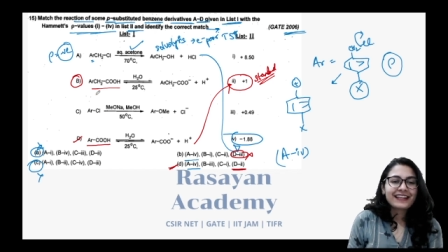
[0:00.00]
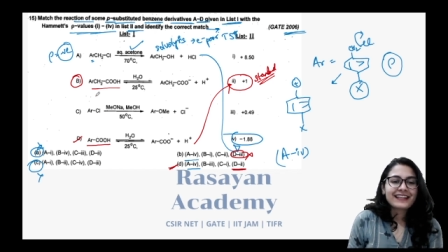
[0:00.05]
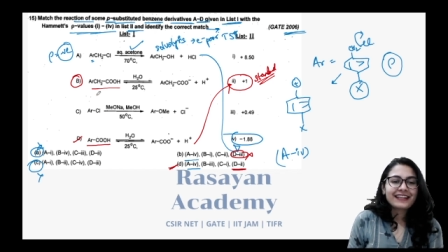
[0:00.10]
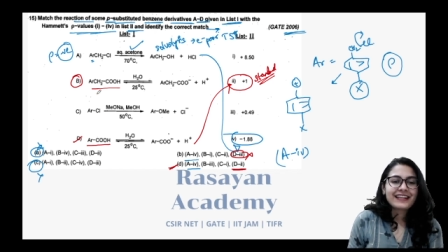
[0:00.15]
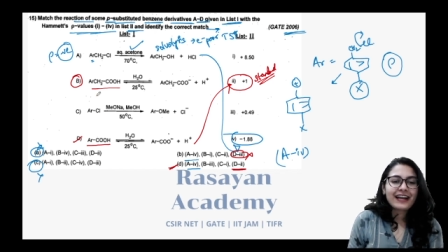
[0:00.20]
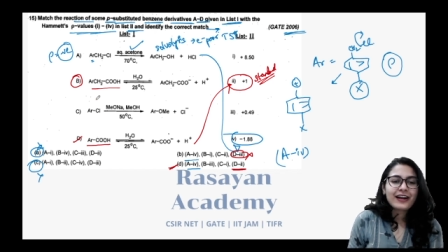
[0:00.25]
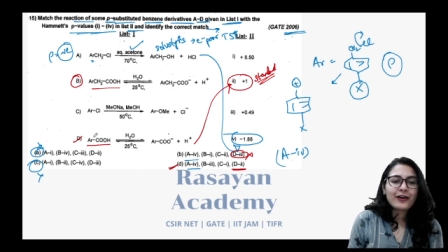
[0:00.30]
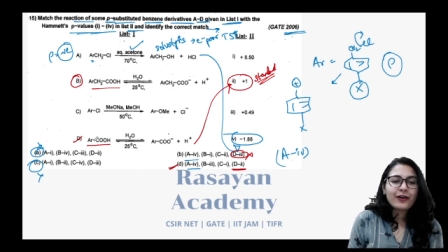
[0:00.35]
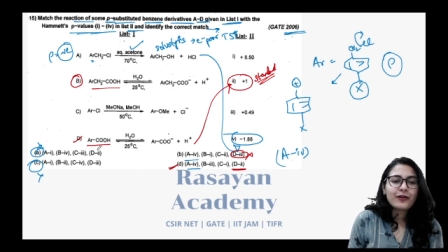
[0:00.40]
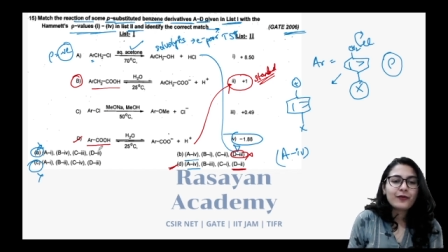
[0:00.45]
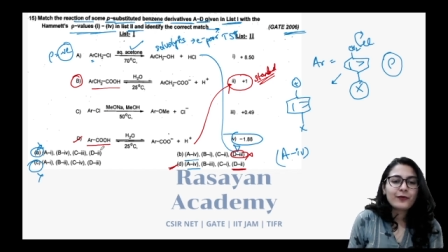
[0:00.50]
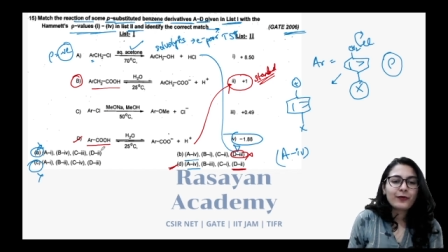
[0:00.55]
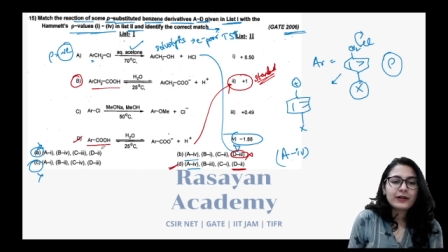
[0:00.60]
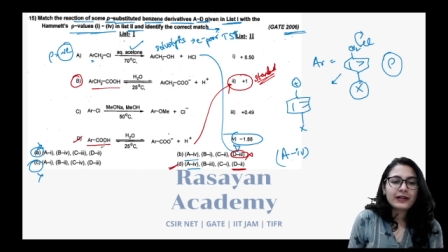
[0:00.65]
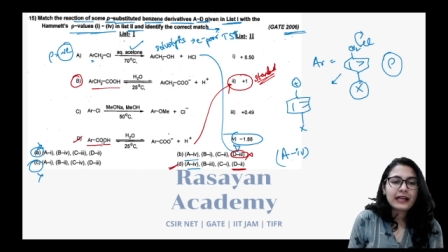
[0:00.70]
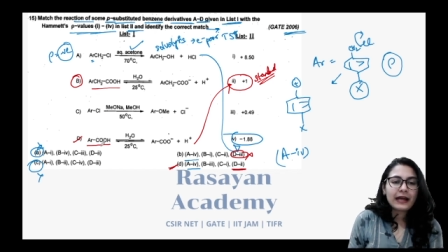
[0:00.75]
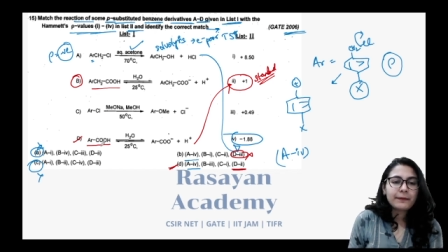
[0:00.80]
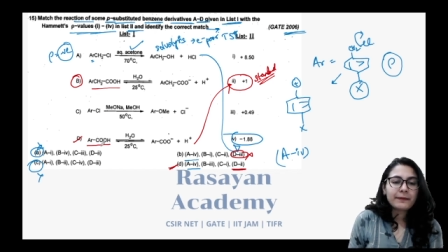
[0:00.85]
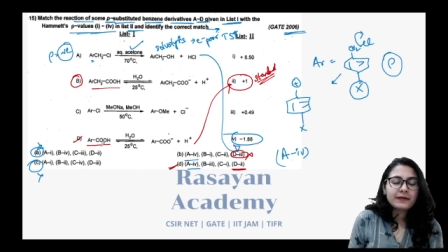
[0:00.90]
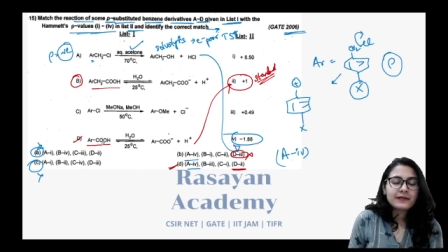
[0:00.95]
Now
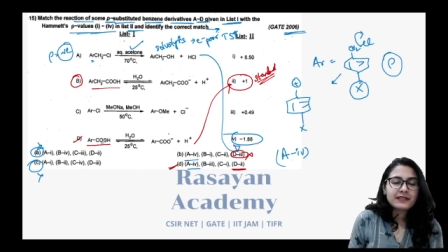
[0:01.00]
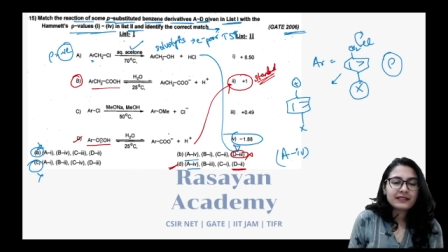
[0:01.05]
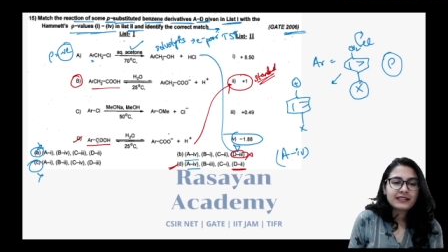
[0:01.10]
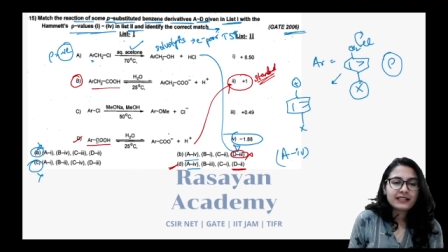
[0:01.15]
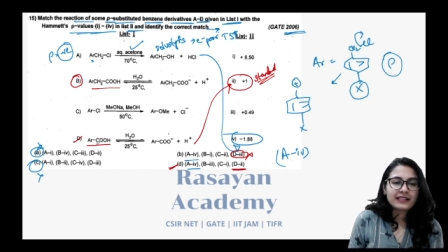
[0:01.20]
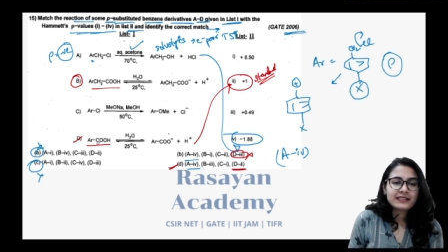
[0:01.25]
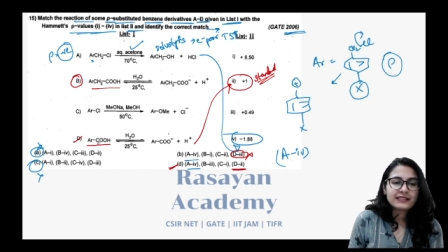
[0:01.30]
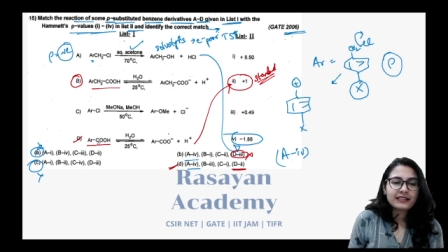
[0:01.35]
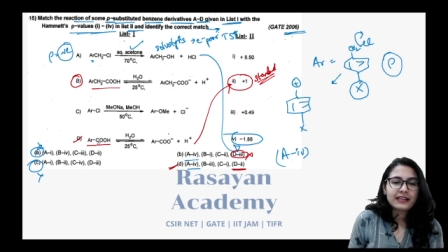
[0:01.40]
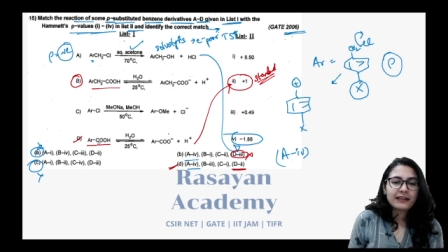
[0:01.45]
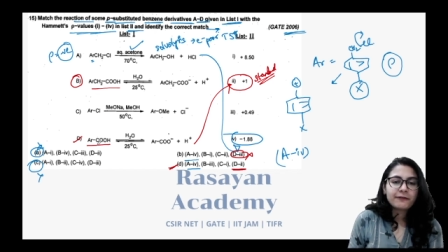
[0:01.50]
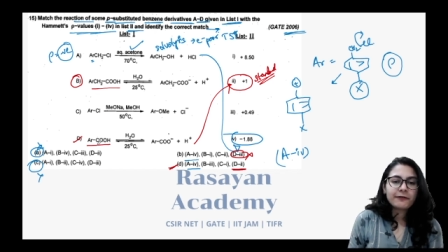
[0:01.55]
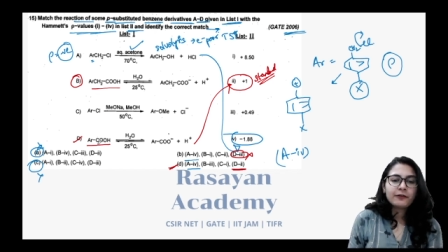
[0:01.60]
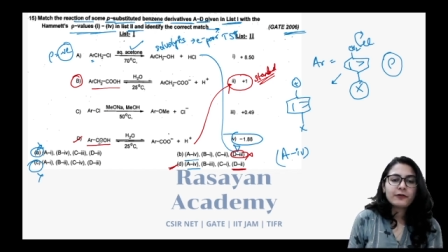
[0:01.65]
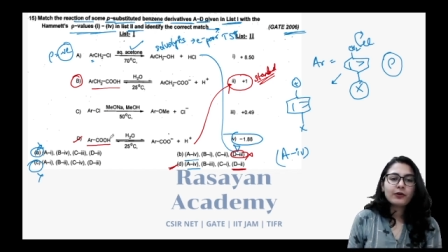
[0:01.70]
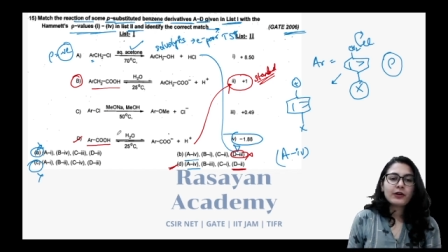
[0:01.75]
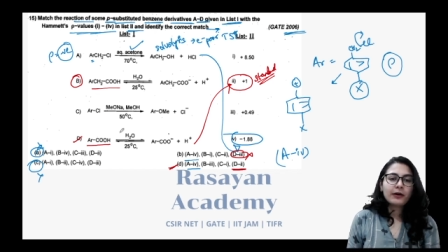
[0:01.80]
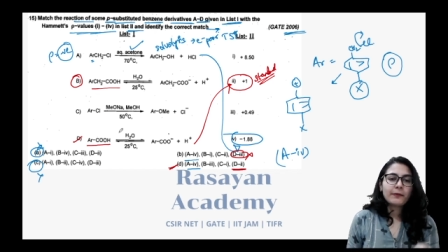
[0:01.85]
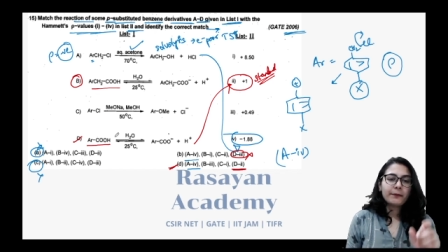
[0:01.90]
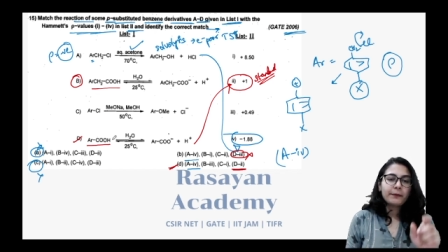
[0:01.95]
what happens is, if
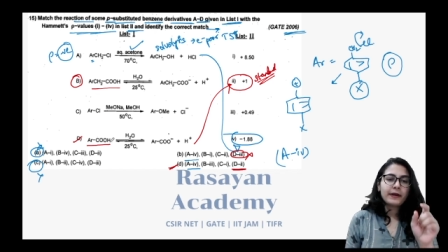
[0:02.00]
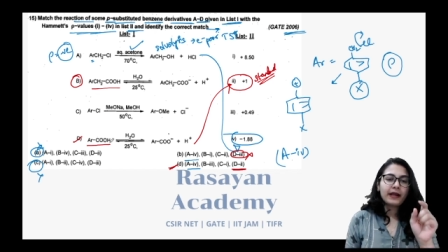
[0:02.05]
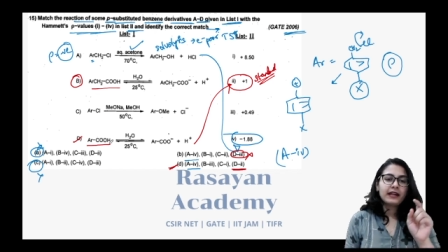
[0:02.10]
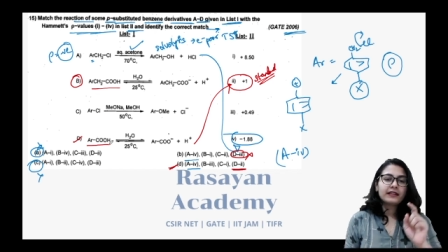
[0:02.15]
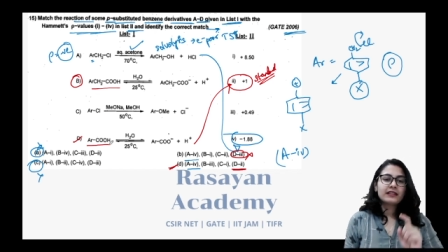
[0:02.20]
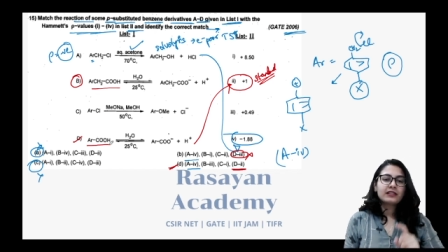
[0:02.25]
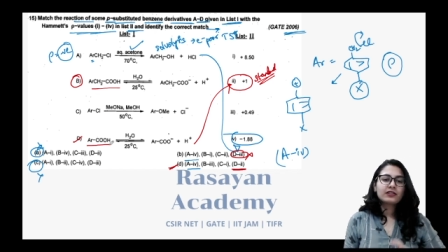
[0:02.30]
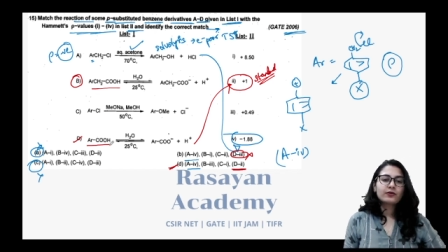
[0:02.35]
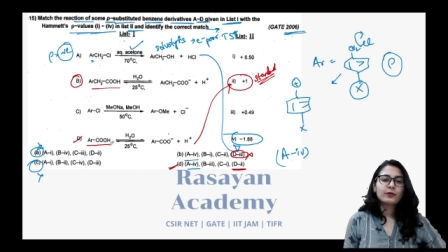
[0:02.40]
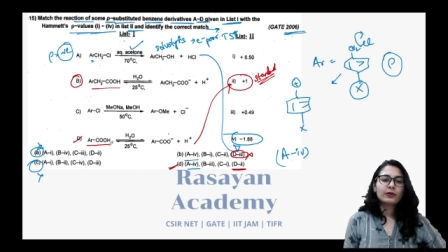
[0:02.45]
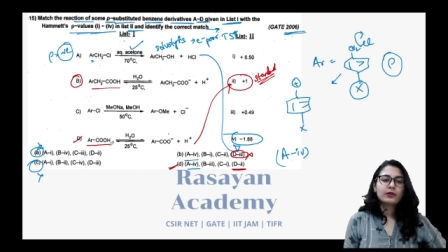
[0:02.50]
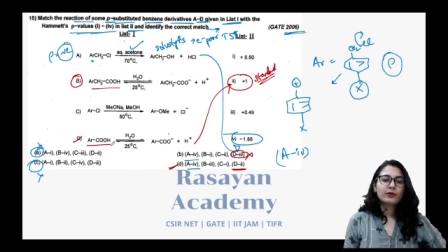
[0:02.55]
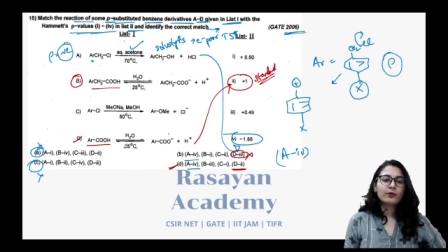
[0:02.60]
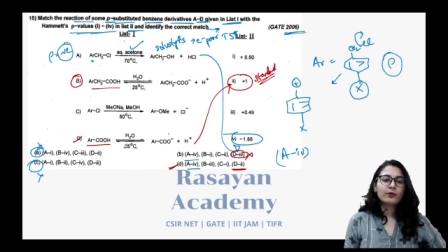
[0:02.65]
you compare this with